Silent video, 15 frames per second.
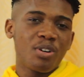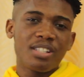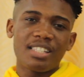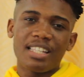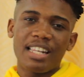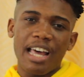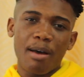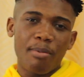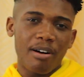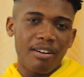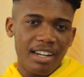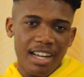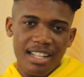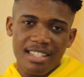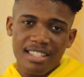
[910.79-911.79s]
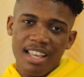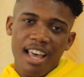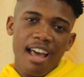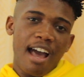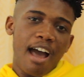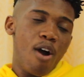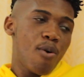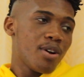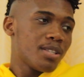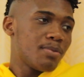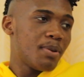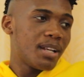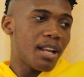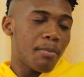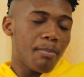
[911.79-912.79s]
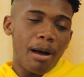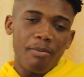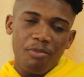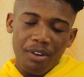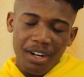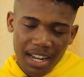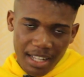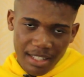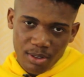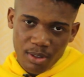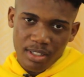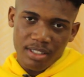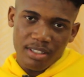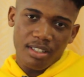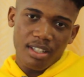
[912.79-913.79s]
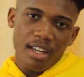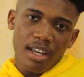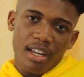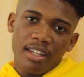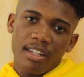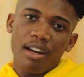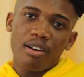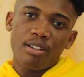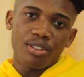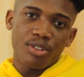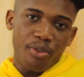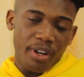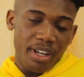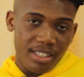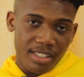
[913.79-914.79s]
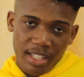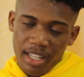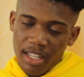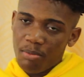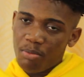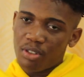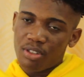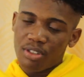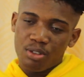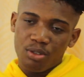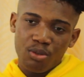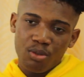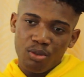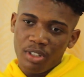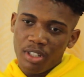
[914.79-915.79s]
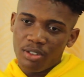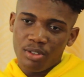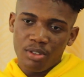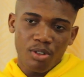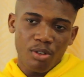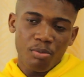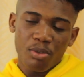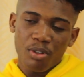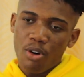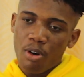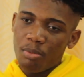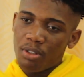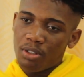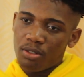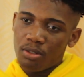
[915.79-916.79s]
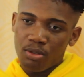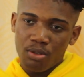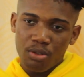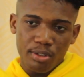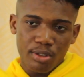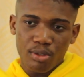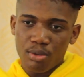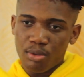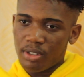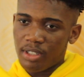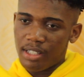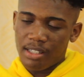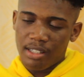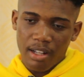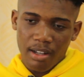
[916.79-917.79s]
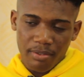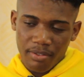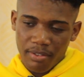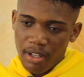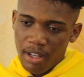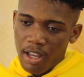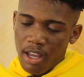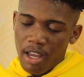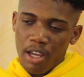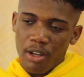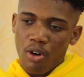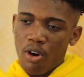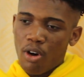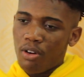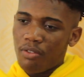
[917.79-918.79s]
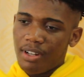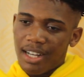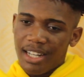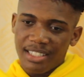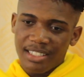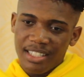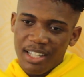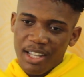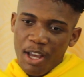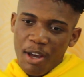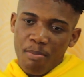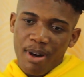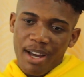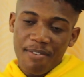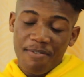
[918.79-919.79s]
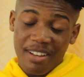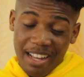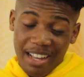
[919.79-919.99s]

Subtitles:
not going to lie about that. I always big them up for that because that was great. Taking me to school, got me to good schools and stuff, and all of that. But